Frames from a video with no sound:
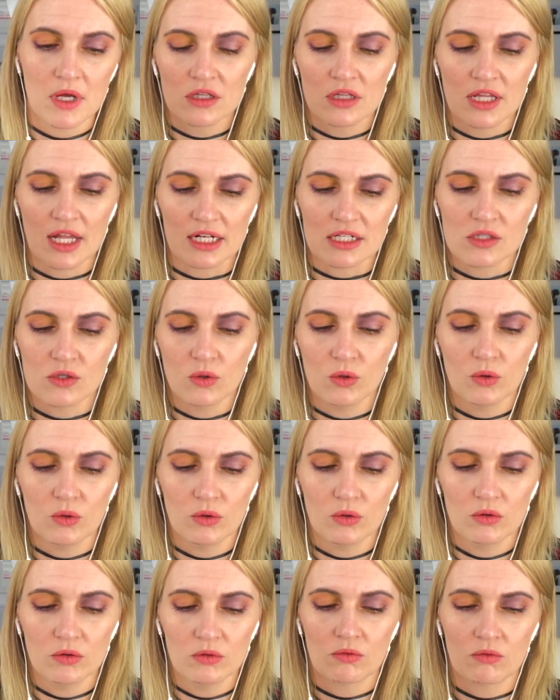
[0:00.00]
That's
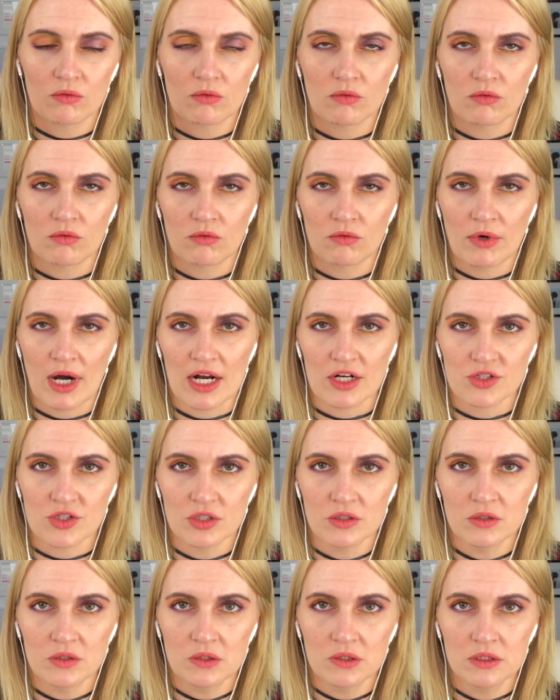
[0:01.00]
all
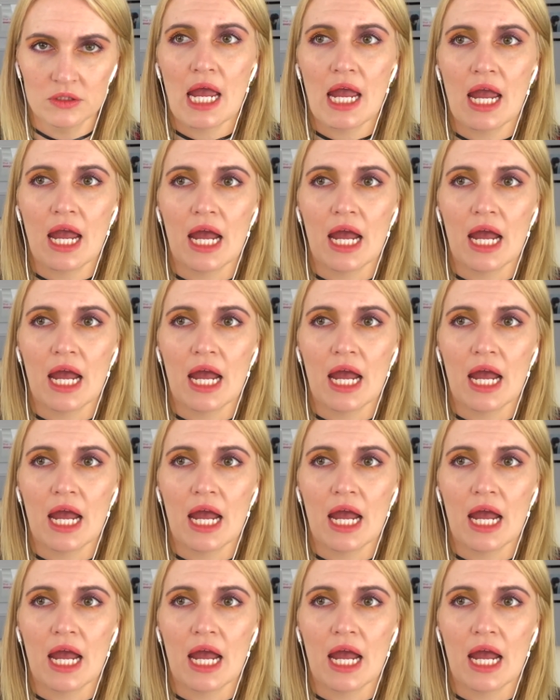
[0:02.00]
rational.